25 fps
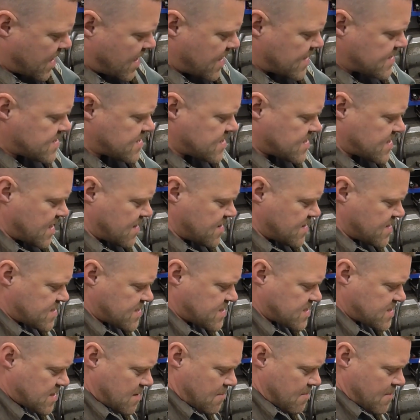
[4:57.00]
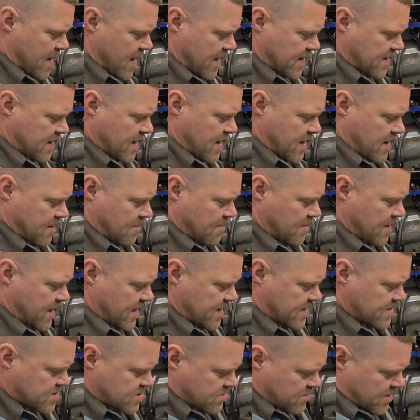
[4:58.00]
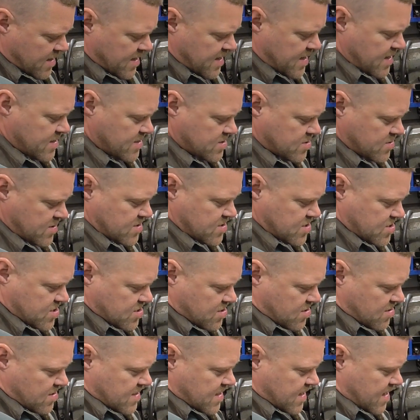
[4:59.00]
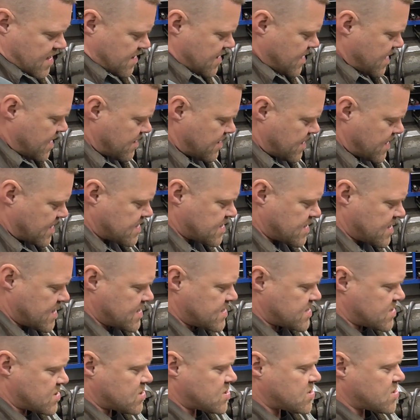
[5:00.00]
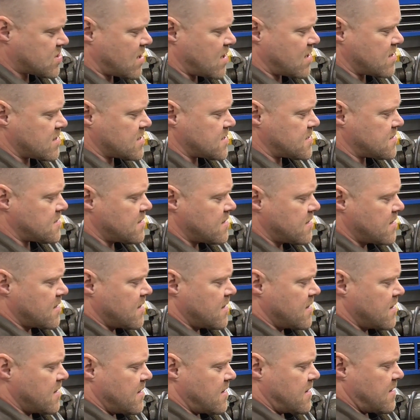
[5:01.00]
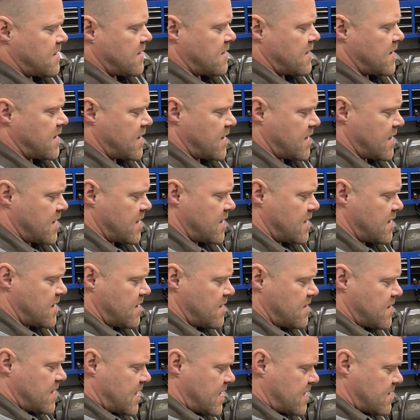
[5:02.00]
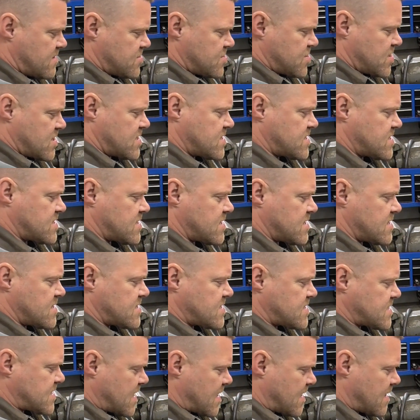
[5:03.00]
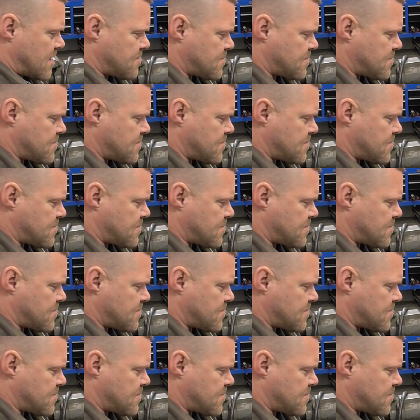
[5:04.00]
guys, is that this is a magnetic base right here, so I just turn that, now that's nice and solid. And, and then I'll just set